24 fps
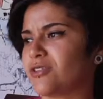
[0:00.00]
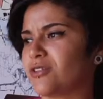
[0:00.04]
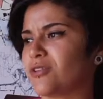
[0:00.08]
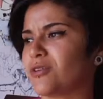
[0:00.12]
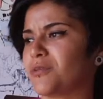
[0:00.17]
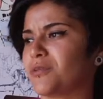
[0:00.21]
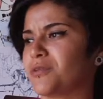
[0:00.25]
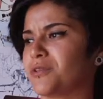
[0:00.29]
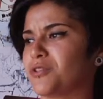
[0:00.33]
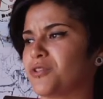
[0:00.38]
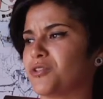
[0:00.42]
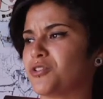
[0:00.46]
you
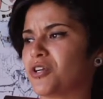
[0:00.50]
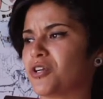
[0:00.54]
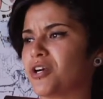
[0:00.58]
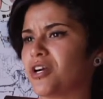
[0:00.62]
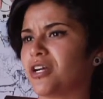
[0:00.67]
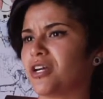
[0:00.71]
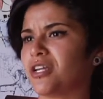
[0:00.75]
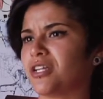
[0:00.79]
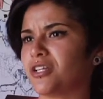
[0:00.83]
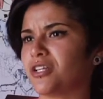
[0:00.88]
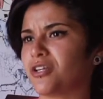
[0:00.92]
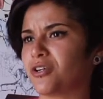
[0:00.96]
know when you
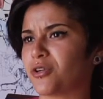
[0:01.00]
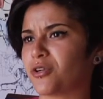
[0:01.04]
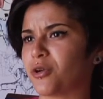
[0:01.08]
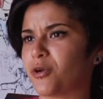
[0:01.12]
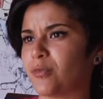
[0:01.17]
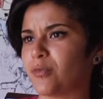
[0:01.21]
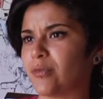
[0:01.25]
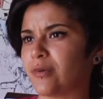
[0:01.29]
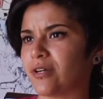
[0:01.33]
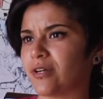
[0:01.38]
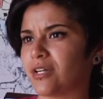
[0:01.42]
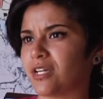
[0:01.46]
draw in your
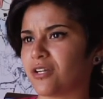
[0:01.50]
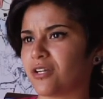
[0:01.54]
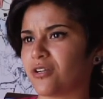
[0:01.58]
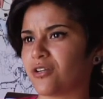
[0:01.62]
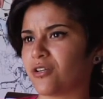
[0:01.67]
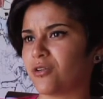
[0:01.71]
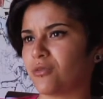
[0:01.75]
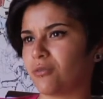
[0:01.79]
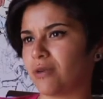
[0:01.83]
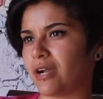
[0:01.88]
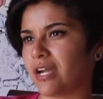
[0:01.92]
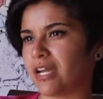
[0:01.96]
notebook or
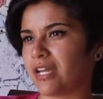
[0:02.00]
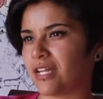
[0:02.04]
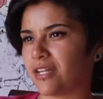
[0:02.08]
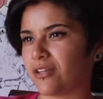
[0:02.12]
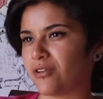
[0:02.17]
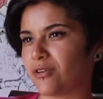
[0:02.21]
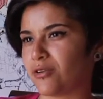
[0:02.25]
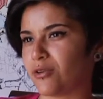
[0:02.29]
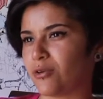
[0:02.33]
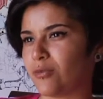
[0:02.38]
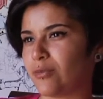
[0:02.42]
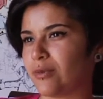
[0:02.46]
you write in
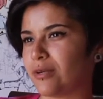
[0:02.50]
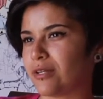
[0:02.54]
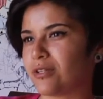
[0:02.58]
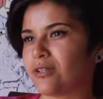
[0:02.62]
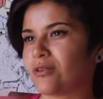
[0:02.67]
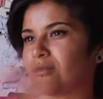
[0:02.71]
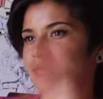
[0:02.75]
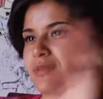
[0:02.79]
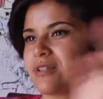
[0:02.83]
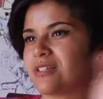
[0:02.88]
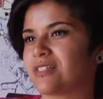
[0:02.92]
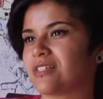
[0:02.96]
your notebook
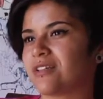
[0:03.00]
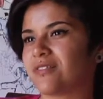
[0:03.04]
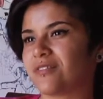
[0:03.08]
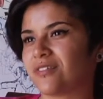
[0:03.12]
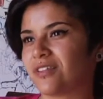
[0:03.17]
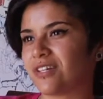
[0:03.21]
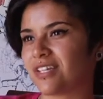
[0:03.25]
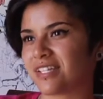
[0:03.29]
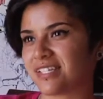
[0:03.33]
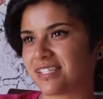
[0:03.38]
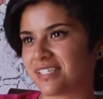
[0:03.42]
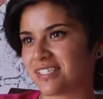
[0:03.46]
nobody's
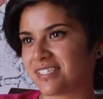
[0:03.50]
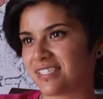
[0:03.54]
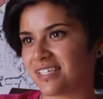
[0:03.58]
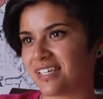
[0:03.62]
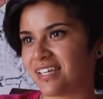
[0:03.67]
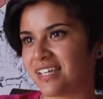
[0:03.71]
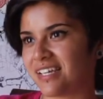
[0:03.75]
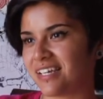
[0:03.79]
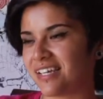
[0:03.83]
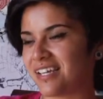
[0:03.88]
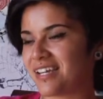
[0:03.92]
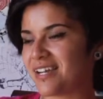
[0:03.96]
ever gonna
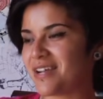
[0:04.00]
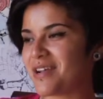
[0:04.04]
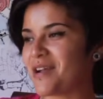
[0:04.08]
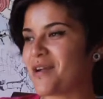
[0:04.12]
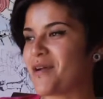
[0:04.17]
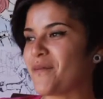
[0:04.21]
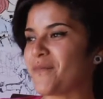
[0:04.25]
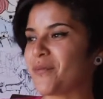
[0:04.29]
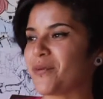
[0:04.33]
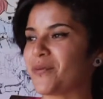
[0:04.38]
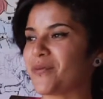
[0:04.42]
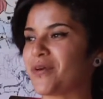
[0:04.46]
see it.
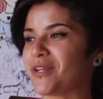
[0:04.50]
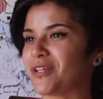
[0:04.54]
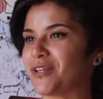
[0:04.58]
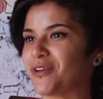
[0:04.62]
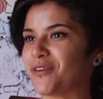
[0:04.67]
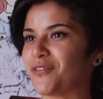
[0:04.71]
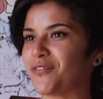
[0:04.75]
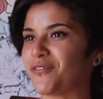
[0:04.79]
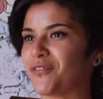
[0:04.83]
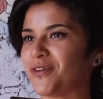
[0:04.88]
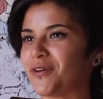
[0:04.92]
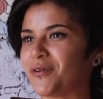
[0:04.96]
But when
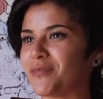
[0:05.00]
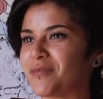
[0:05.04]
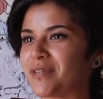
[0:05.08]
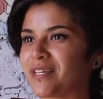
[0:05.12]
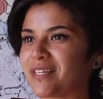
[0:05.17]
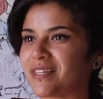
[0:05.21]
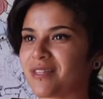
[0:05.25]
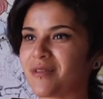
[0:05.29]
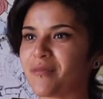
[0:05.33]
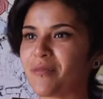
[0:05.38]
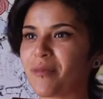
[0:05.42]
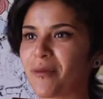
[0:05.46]
you're
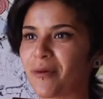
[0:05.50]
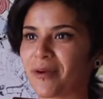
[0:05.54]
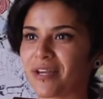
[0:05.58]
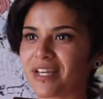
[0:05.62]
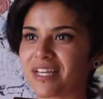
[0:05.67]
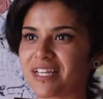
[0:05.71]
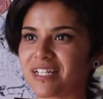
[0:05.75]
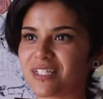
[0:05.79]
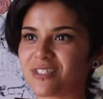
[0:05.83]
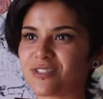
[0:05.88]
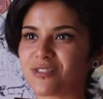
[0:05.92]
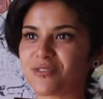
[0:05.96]
filming the
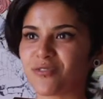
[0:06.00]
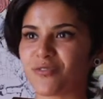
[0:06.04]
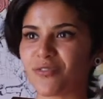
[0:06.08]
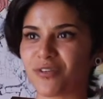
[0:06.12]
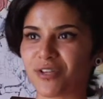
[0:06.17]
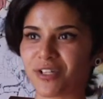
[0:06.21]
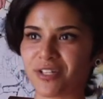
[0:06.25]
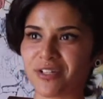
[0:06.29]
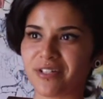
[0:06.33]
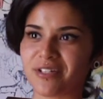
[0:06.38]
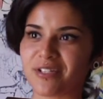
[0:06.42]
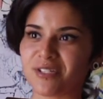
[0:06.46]
point is for
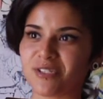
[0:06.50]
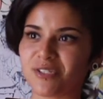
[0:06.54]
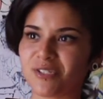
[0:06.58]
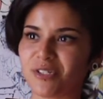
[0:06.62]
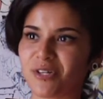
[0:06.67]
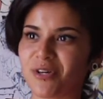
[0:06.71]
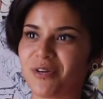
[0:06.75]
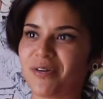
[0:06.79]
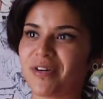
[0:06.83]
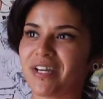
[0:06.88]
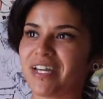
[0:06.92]
you to show